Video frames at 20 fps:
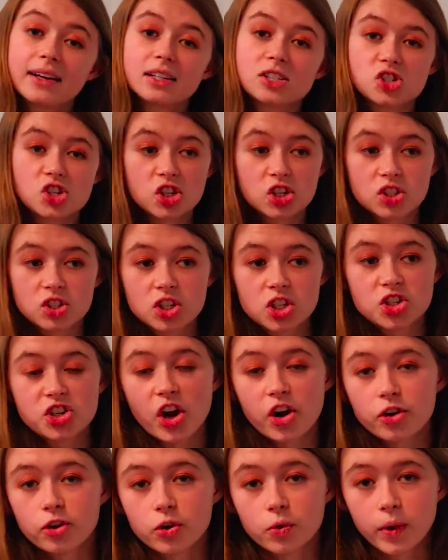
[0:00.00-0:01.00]
is just the
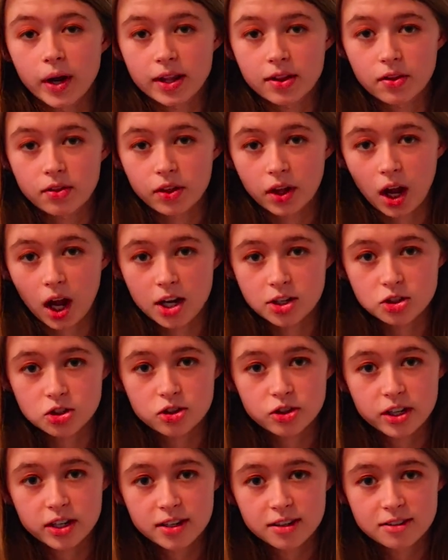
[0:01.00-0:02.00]
general way that the
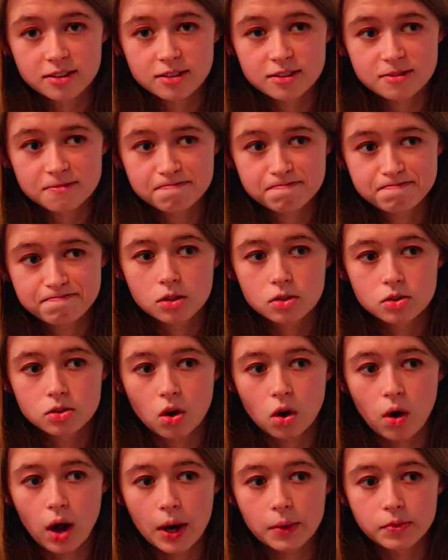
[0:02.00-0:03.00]
country is. So
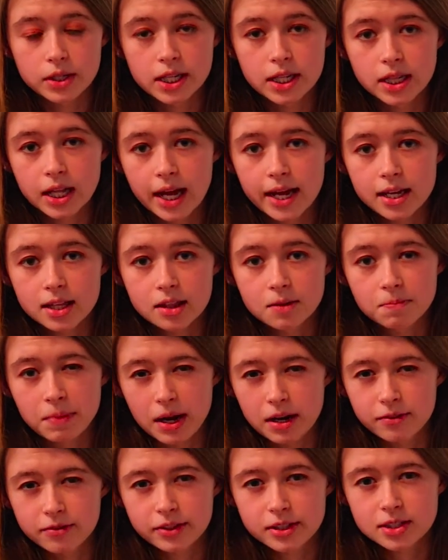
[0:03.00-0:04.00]
I really like the
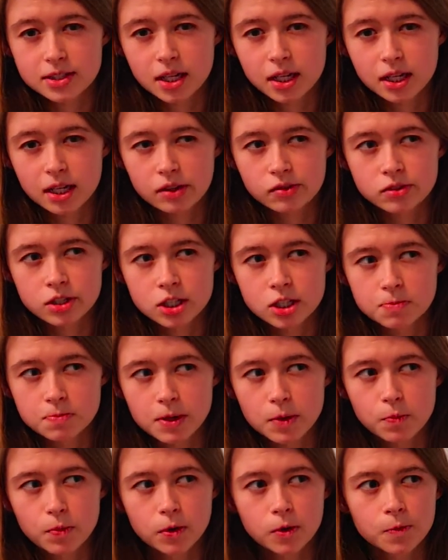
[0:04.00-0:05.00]
benefits that it gives its
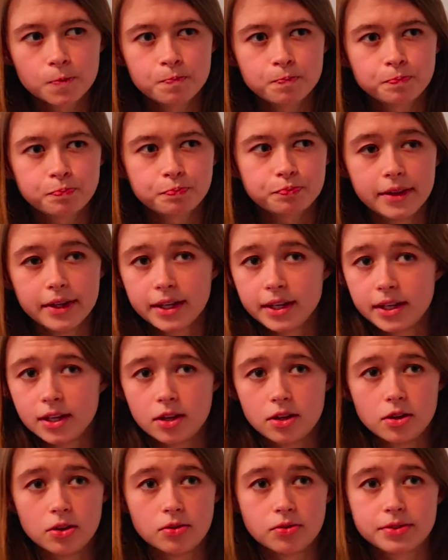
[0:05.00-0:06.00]
people and
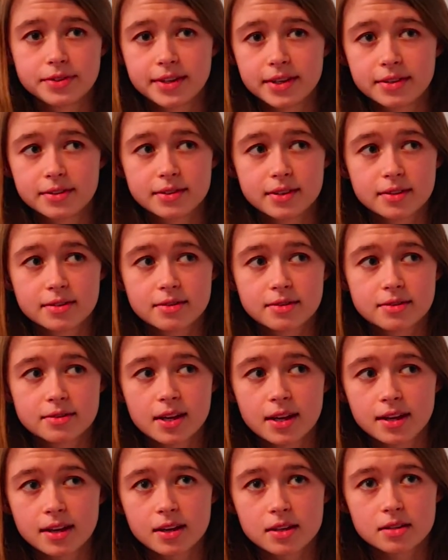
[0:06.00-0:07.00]
EU citizens
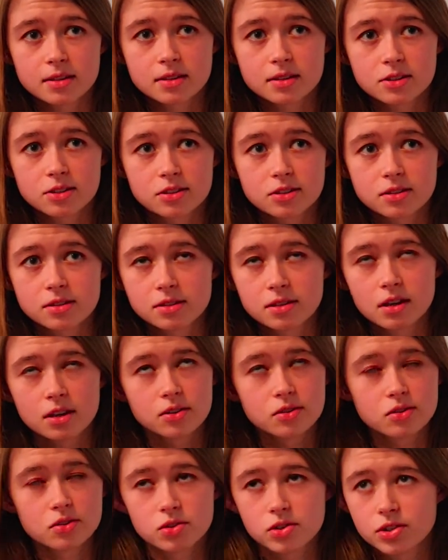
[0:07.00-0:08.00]
that get to just
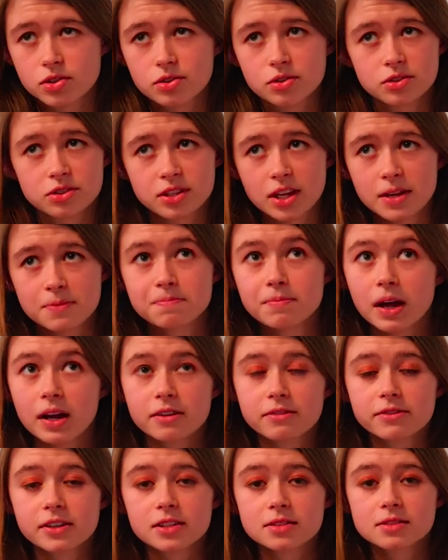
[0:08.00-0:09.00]
enjoy those same
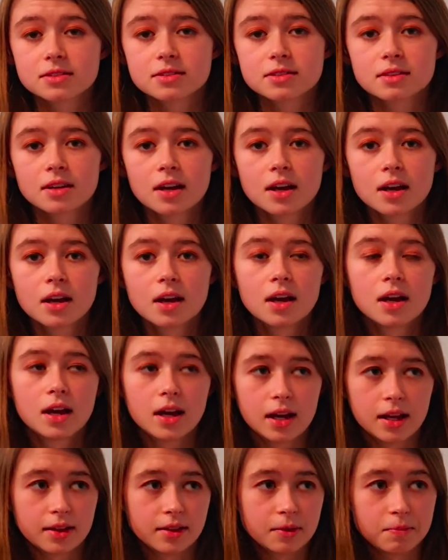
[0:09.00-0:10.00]
benefits,
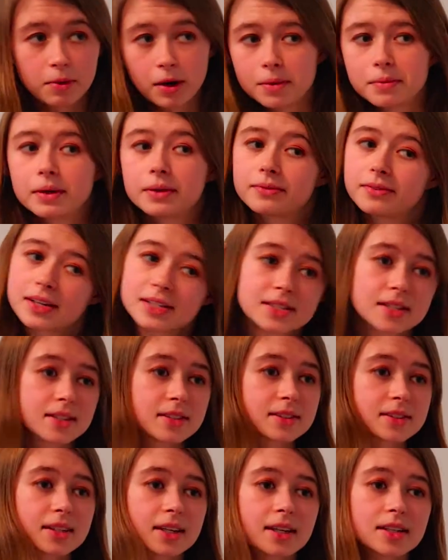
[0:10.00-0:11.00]
and the permanent
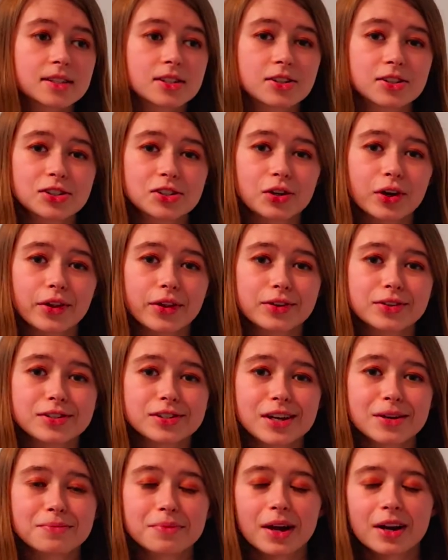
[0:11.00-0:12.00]
residents that get to enjoy those
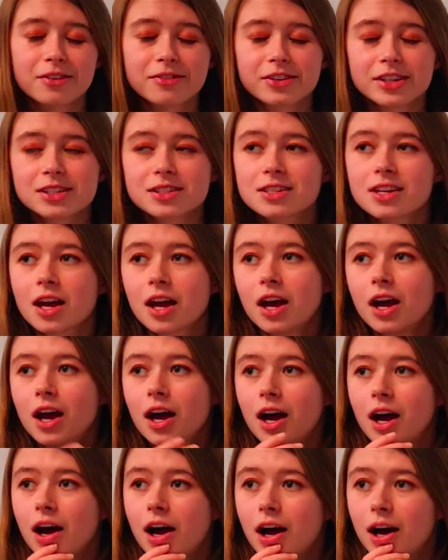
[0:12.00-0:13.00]
same benefits.
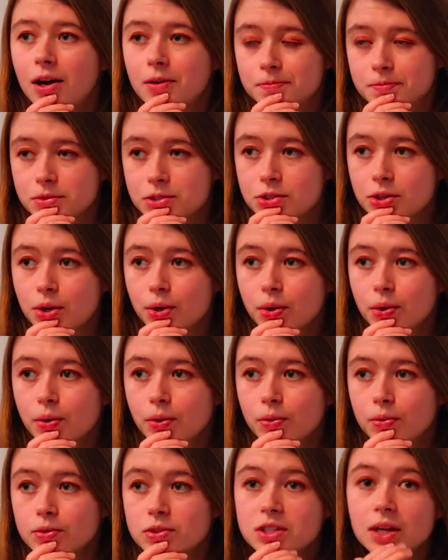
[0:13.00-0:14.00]

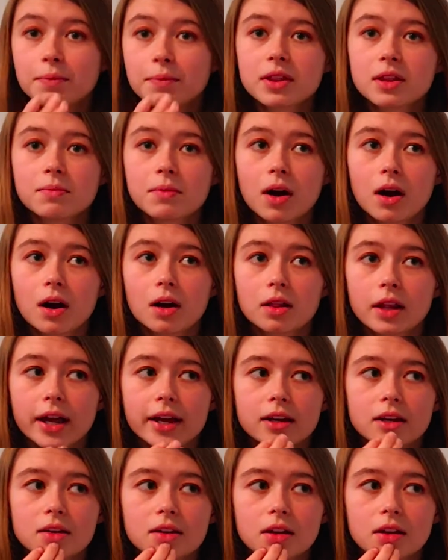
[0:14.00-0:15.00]
So some of them are like,